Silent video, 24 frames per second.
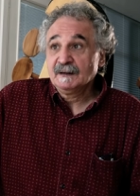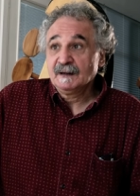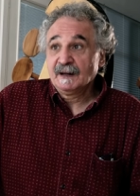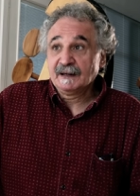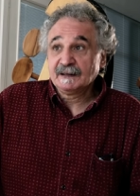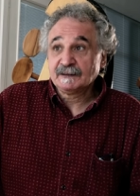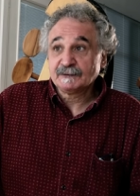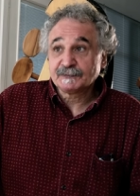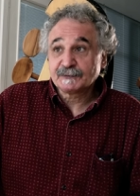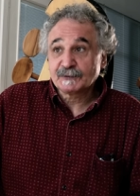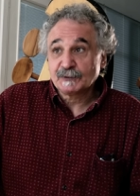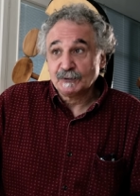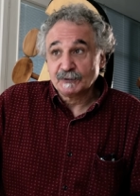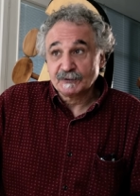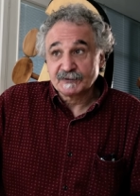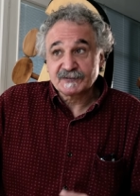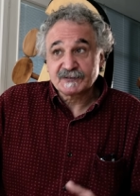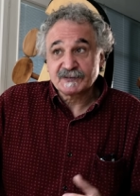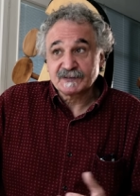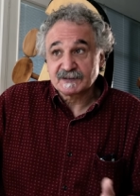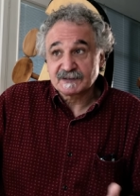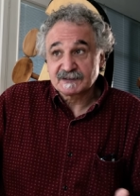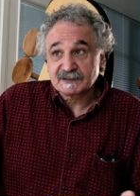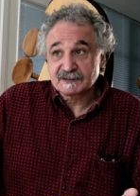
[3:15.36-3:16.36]
And of
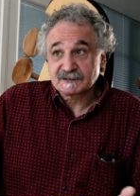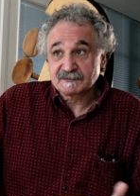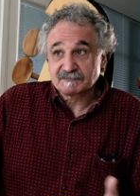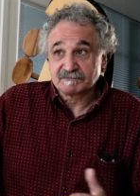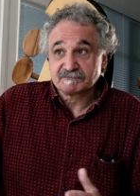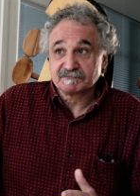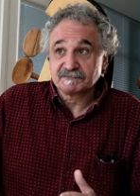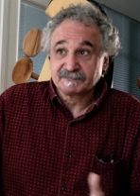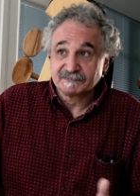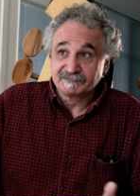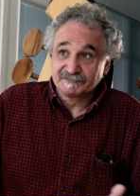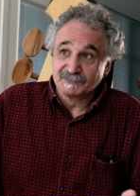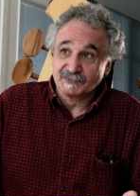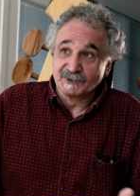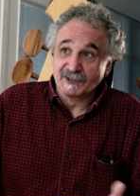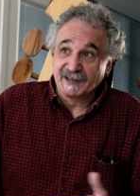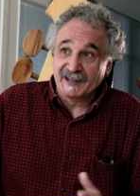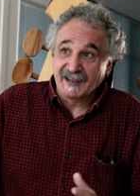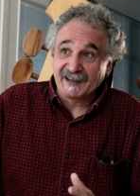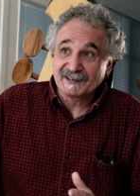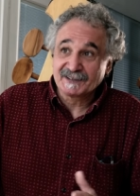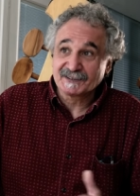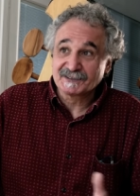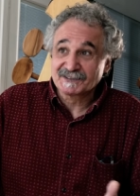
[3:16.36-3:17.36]
course it's
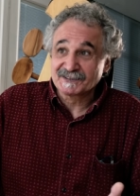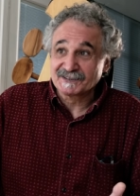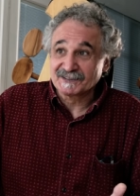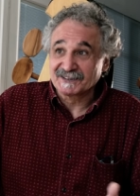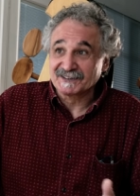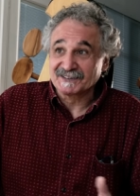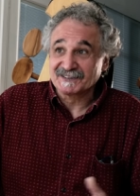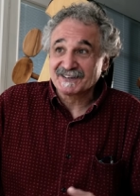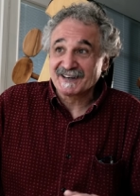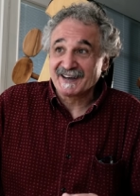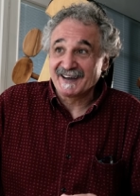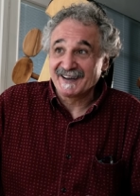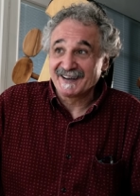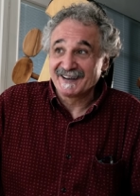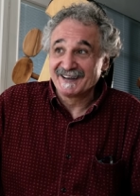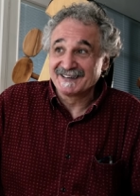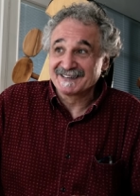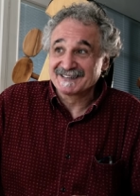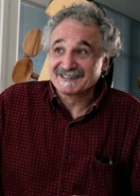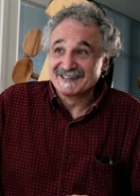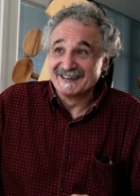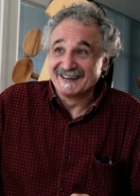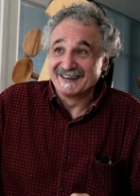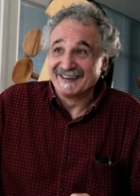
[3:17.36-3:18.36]
related to
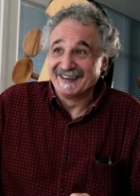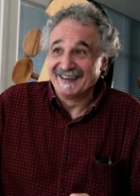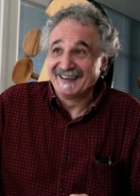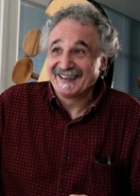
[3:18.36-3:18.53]
guitars,